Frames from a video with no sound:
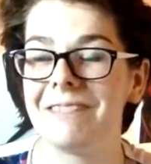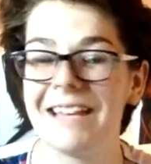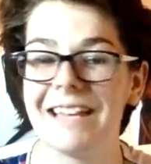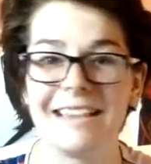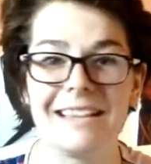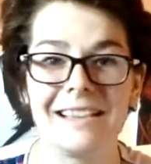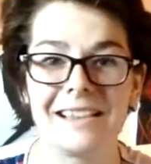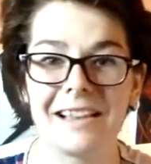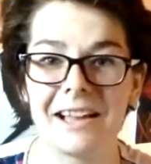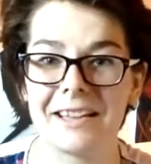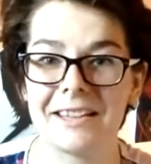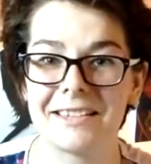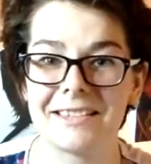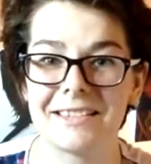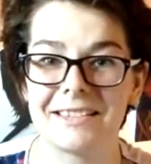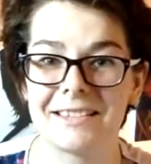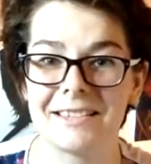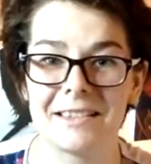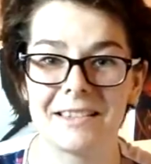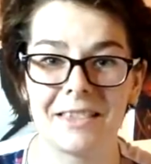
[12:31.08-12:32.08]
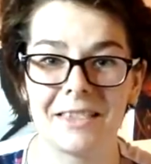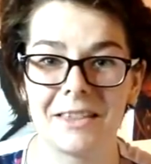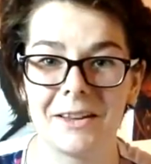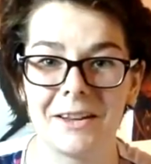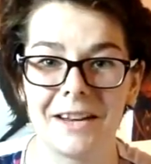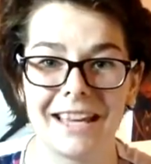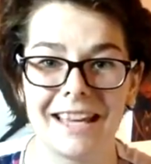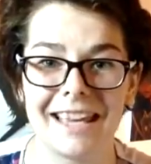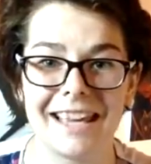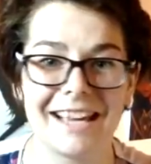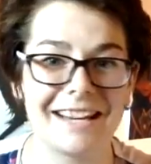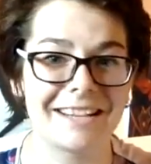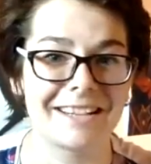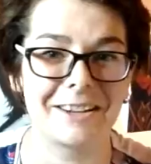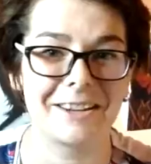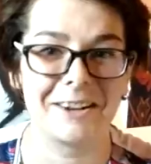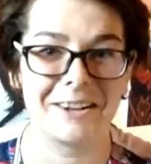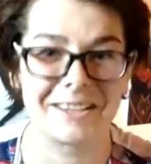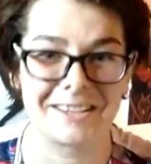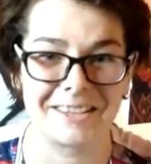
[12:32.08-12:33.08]
in the last 30
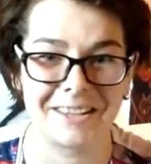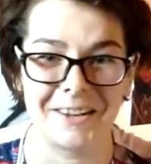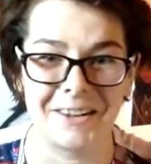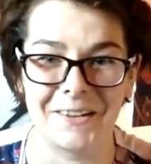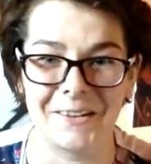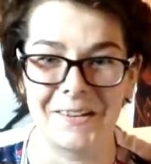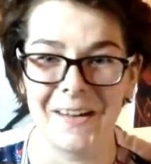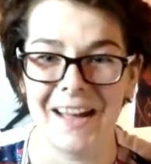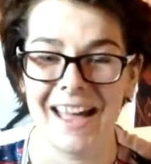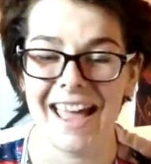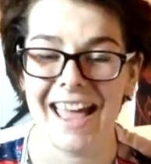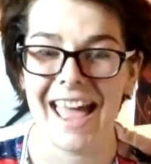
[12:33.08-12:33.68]
years or so.